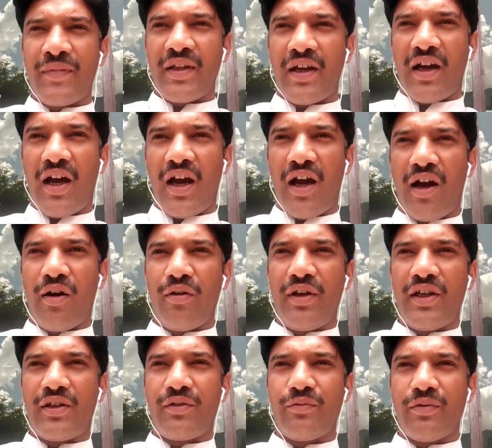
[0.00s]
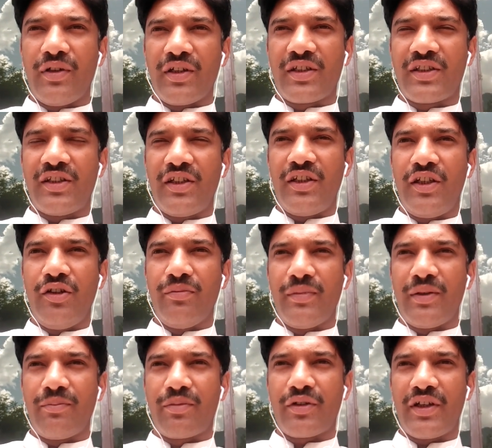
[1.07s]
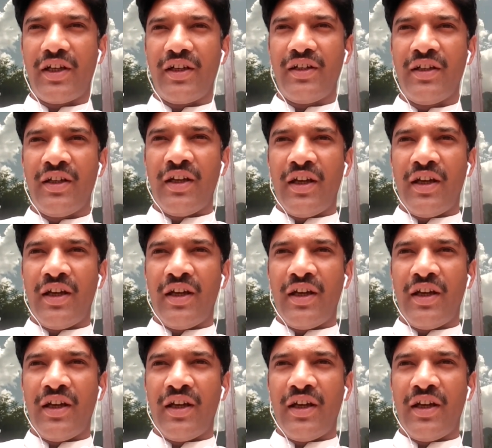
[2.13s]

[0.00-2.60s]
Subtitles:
how it works in human brain,